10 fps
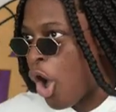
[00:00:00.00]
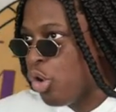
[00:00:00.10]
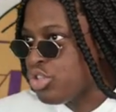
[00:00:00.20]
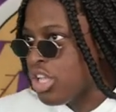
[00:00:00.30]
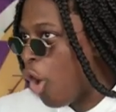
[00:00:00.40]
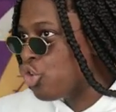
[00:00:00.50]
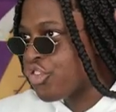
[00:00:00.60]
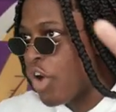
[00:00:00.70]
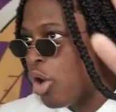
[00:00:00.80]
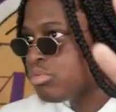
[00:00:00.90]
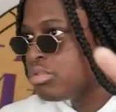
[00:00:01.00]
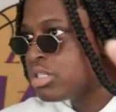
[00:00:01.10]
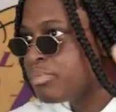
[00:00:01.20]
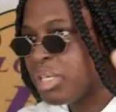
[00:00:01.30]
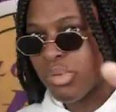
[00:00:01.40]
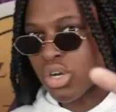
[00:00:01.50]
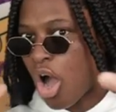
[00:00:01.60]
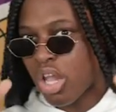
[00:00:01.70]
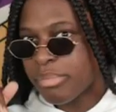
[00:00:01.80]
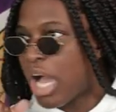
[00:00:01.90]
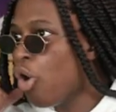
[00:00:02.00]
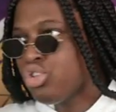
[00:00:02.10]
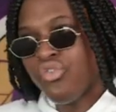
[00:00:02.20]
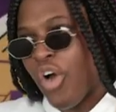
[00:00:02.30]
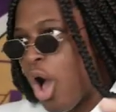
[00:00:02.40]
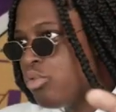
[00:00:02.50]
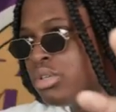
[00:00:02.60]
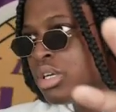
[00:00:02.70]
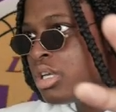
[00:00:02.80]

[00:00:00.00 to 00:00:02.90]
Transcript: Hold the phone. People are calling me, hold the phone.